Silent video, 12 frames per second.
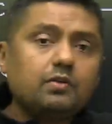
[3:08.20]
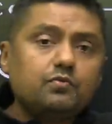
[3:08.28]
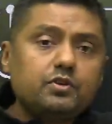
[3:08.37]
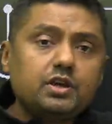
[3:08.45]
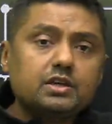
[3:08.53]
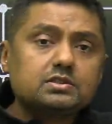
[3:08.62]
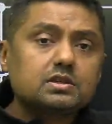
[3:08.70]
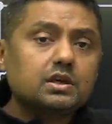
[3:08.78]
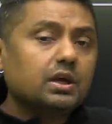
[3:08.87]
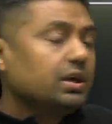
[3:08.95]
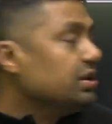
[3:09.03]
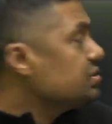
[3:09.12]
Vs
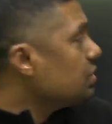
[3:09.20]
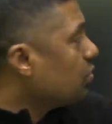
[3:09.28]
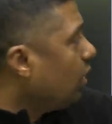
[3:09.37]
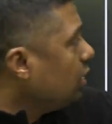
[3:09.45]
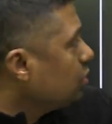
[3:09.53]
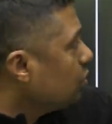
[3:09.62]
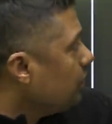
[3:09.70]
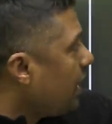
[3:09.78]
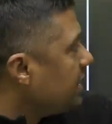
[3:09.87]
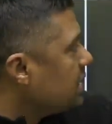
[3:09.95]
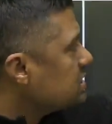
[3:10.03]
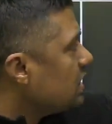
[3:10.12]
is equal to
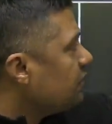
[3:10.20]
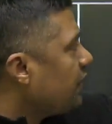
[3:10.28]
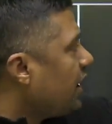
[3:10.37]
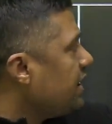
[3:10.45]
minus alpha